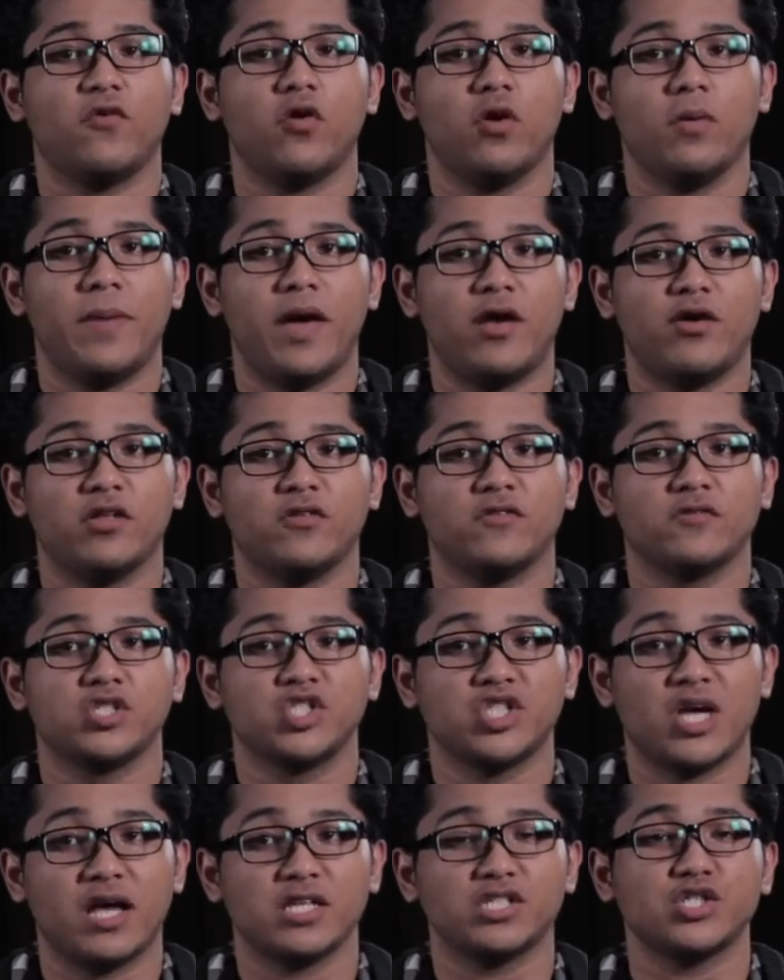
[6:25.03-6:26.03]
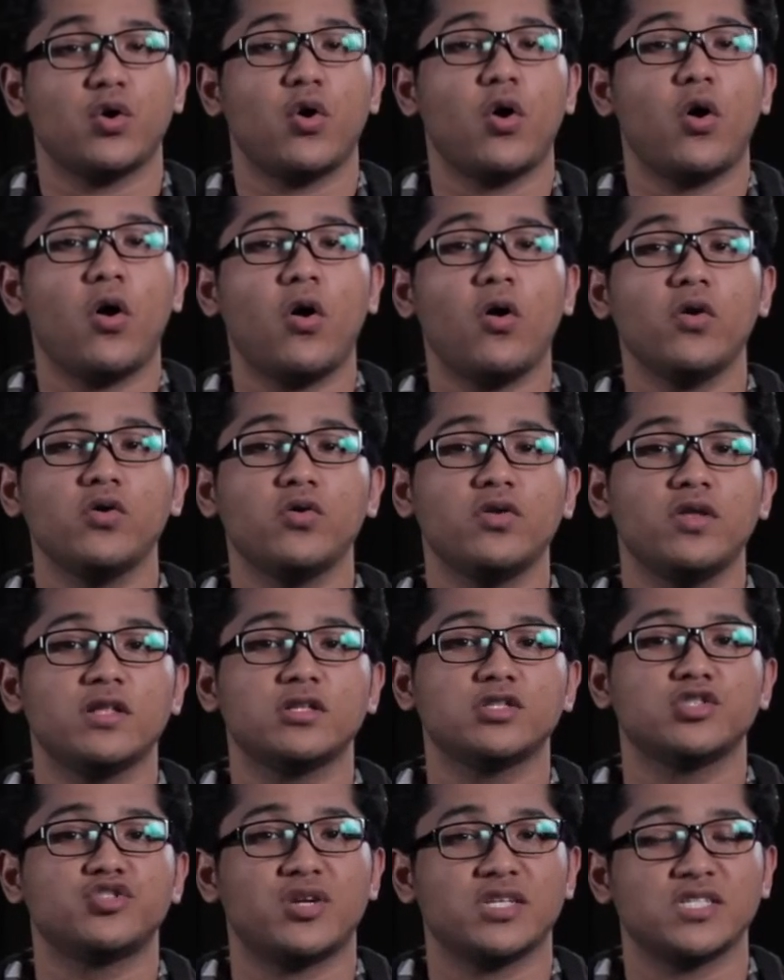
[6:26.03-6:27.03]
for a battery to charge, or you
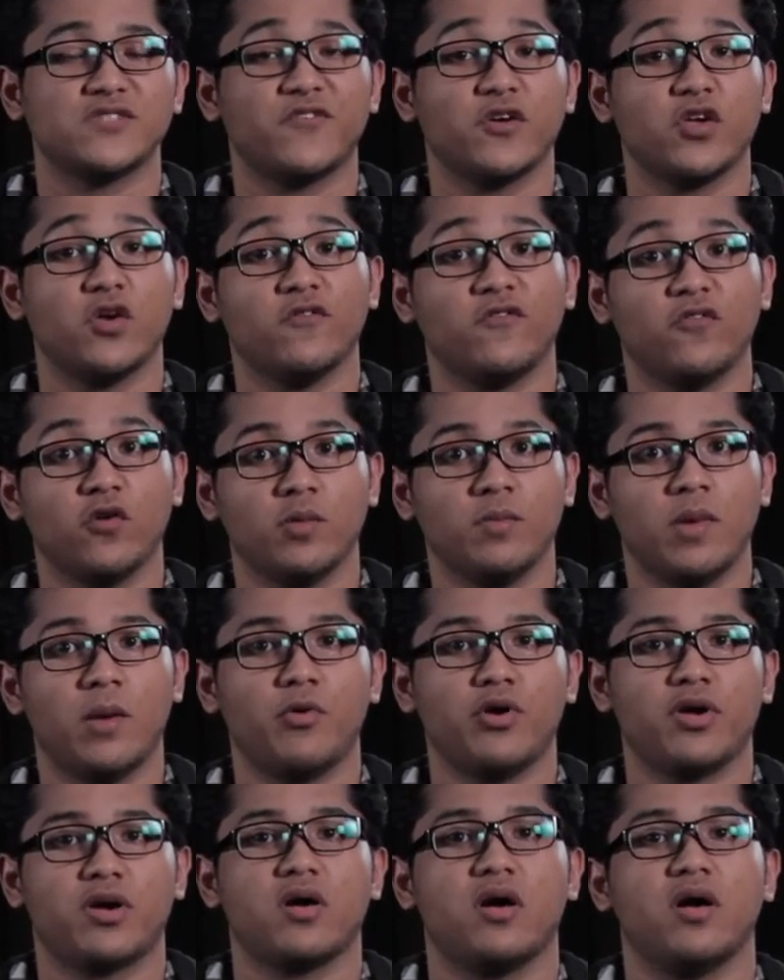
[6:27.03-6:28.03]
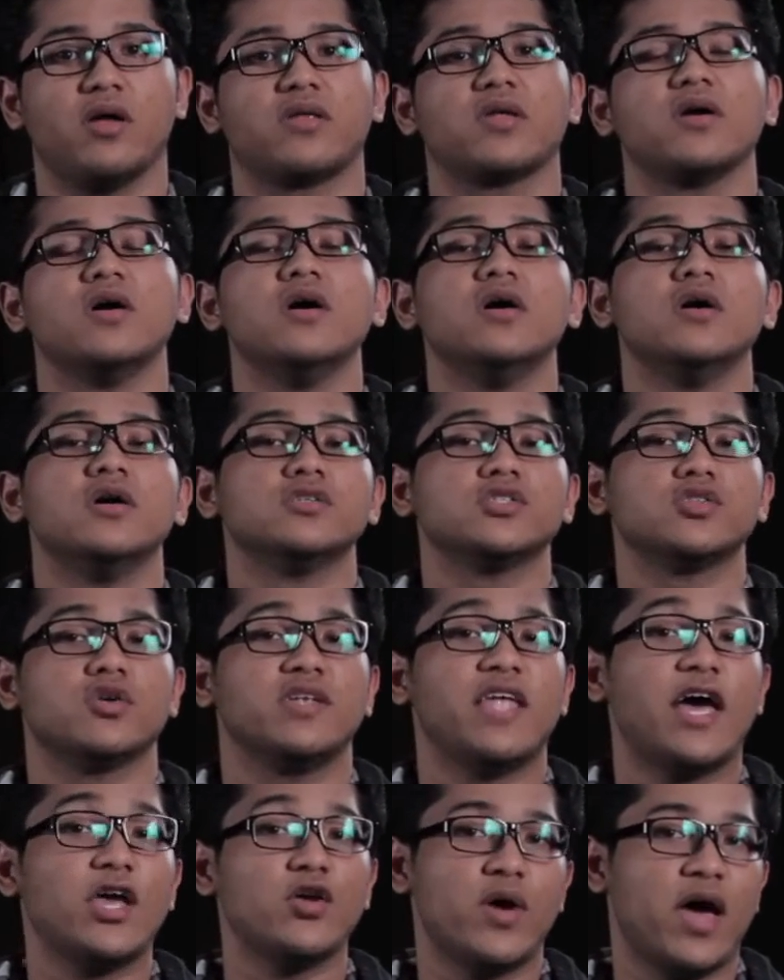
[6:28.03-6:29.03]
need to transfer your full memory card. So
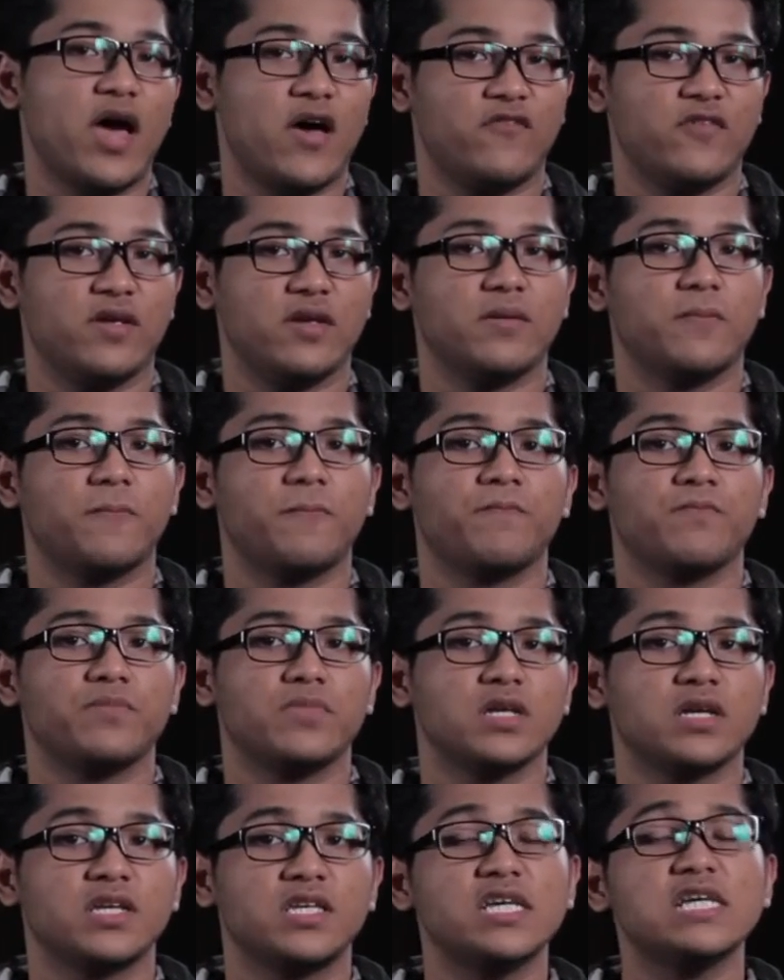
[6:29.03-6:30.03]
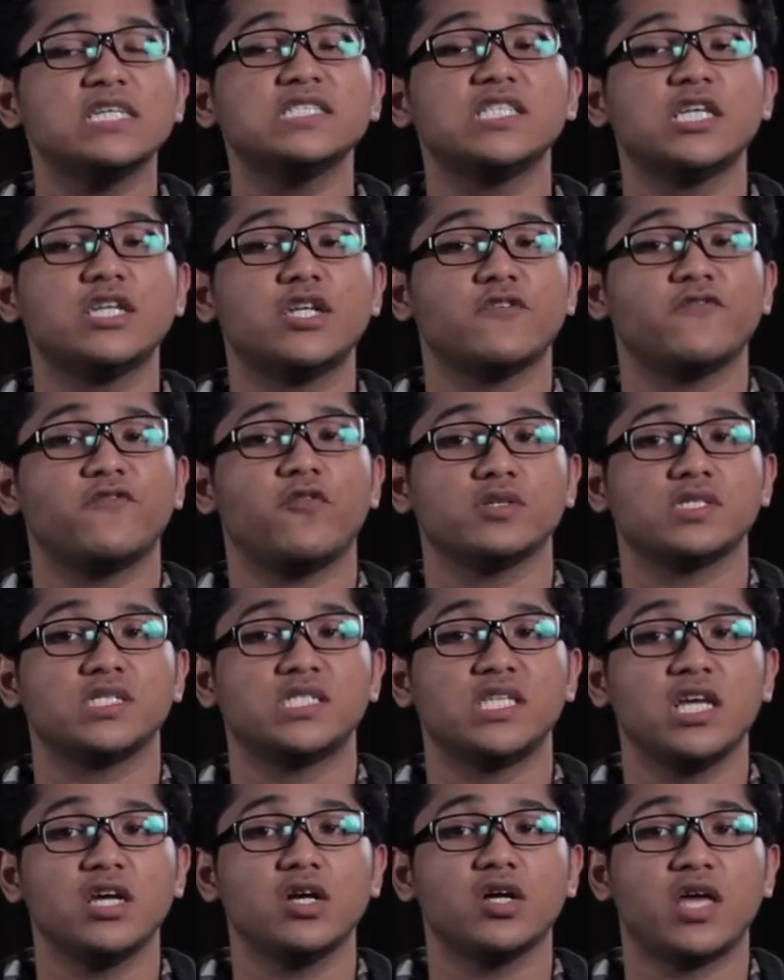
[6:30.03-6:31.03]
there you have it, the gears needed for
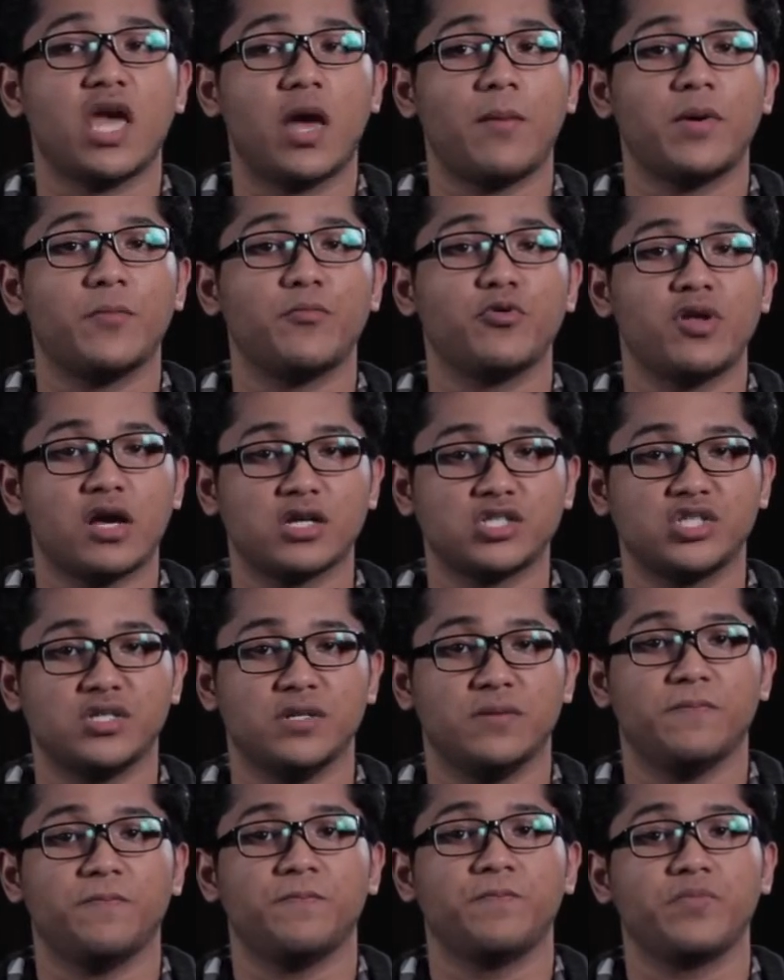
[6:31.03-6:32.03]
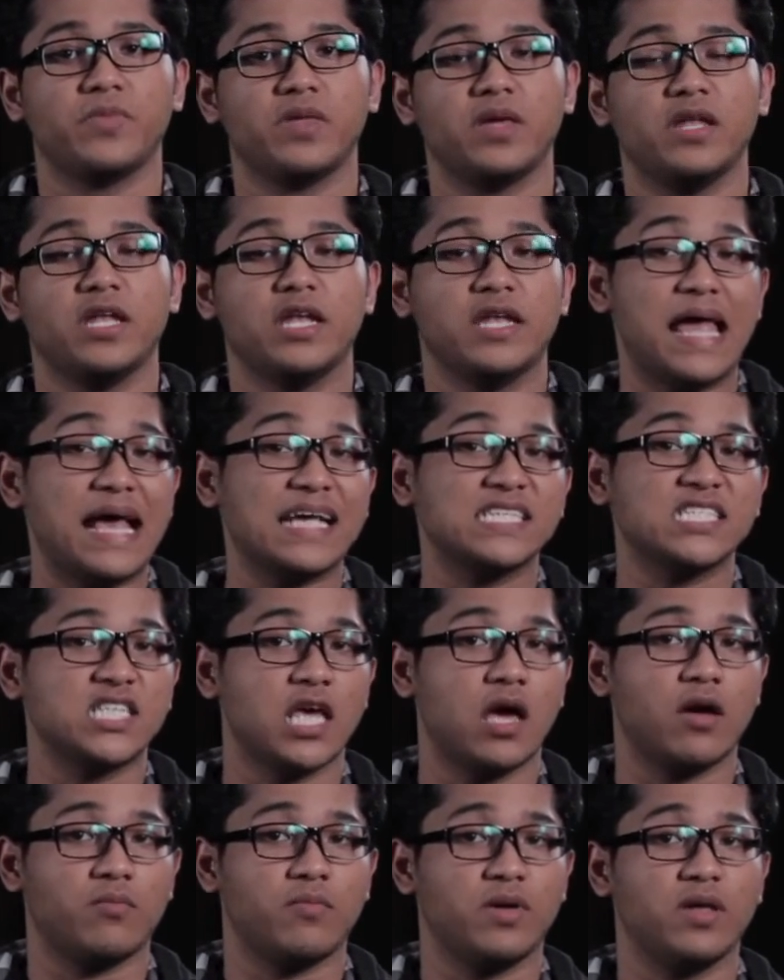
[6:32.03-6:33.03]
single camera production. In the next
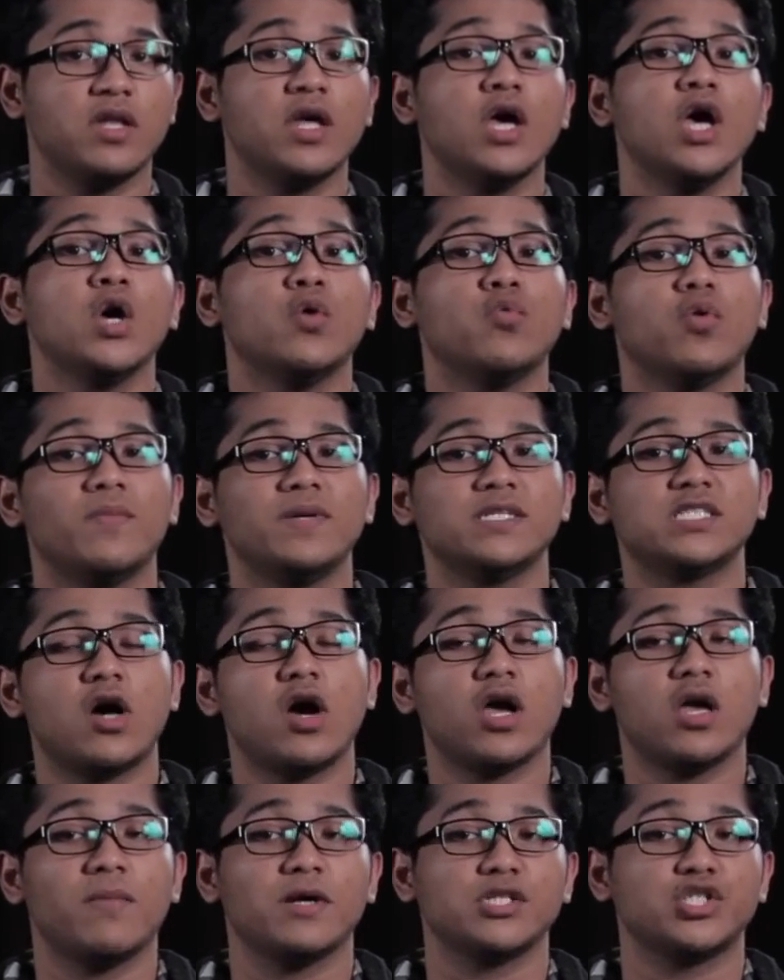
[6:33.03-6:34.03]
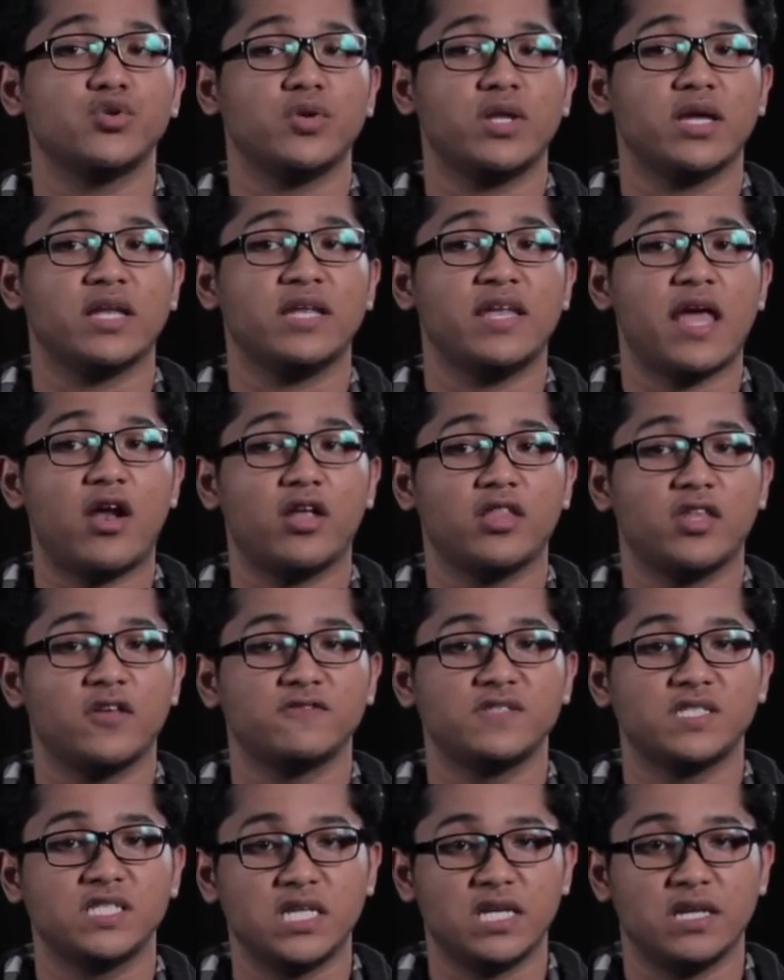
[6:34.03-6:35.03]
segment, we'll be talking about shooting a
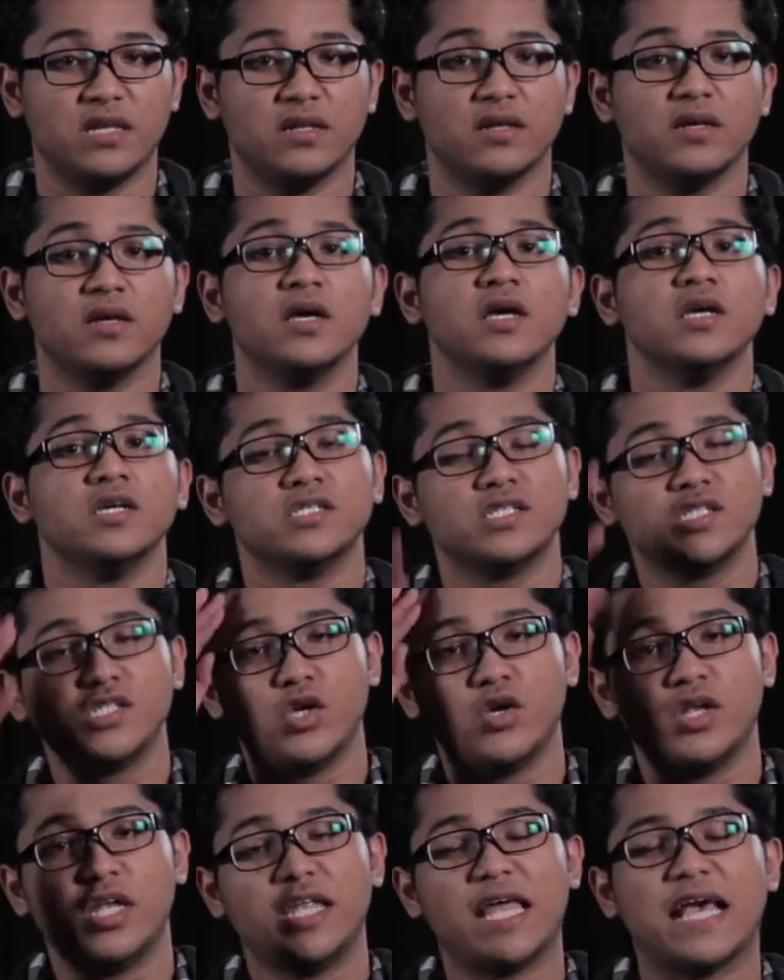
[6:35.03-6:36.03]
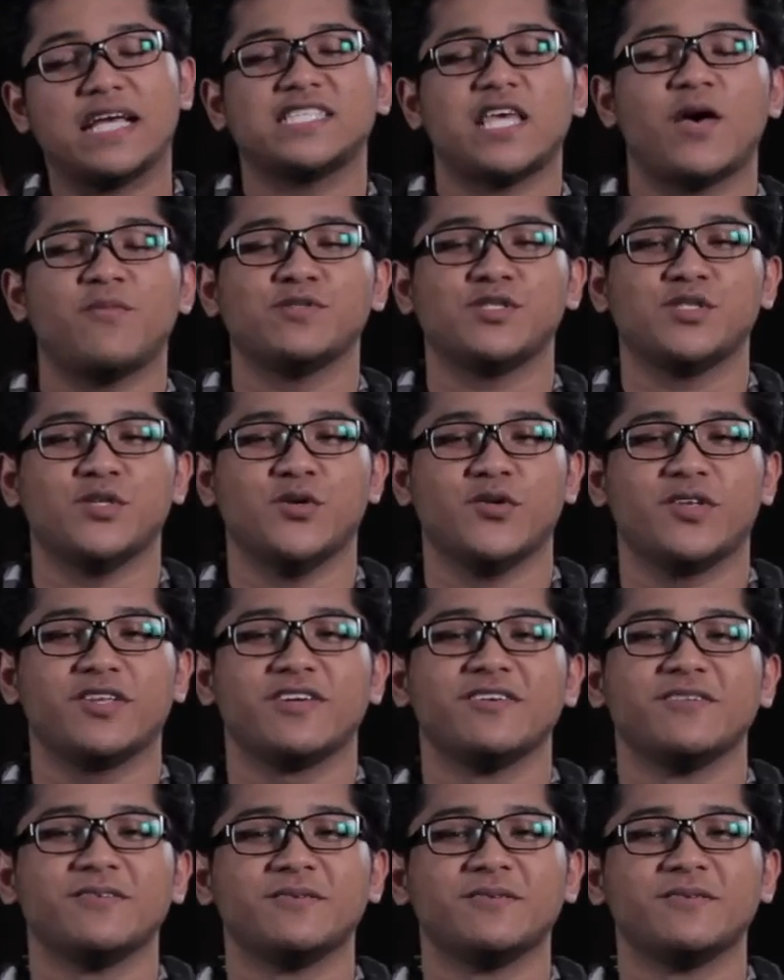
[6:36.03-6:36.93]
narrative scene. See you in the next episode.